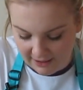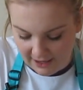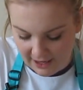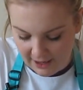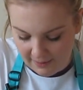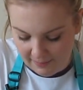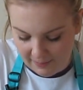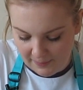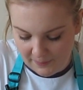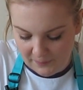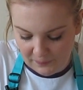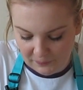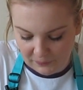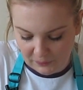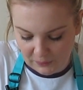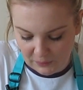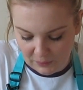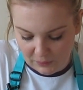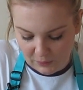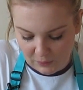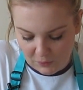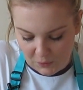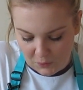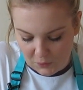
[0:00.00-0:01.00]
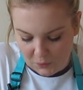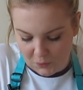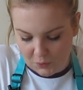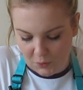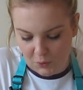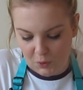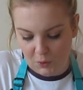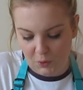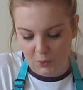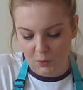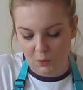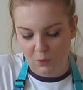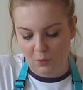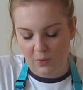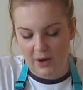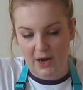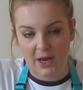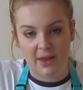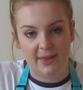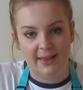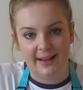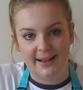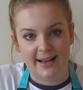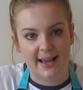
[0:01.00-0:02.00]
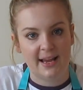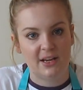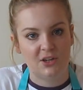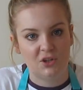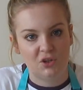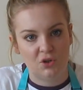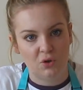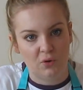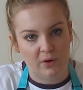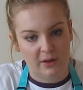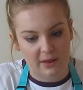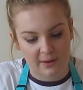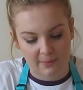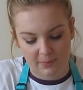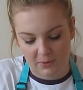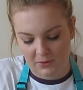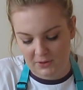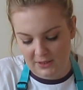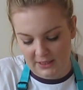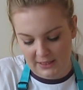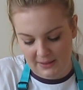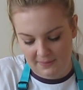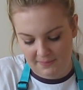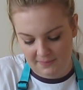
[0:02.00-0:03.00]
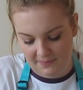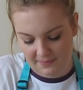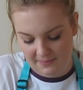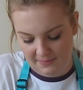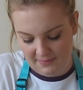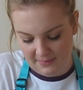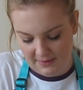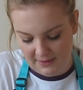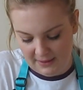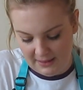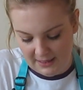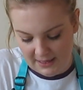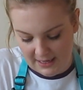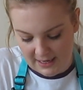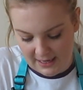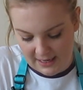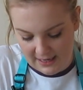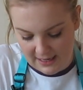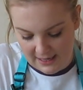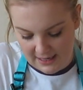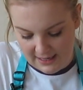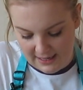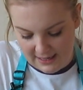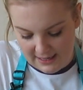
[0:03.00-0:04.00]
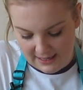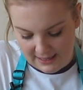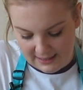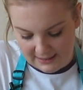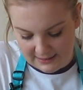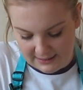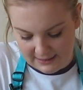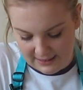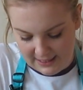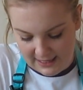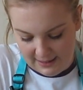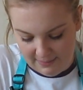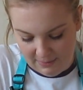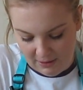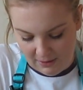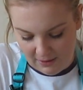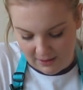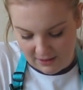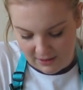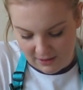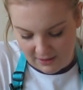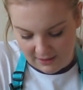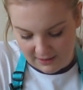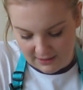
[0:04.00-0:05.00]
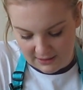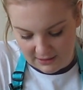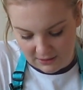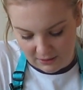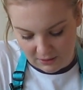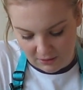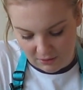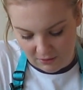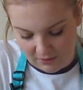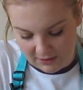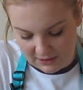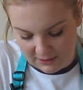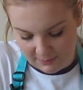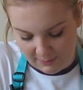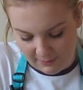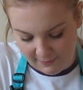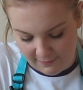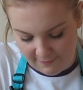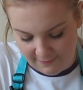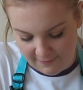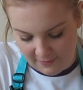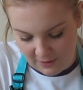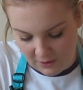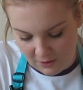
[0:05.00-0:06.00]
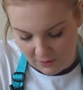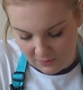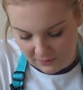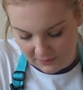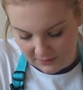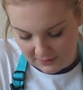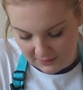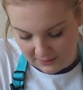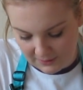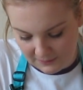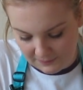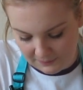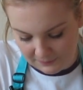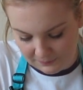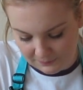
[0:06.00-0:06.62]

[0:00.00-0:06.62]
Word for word: it up to where the legs join the body. Okay, so keep going nice, crisp folds.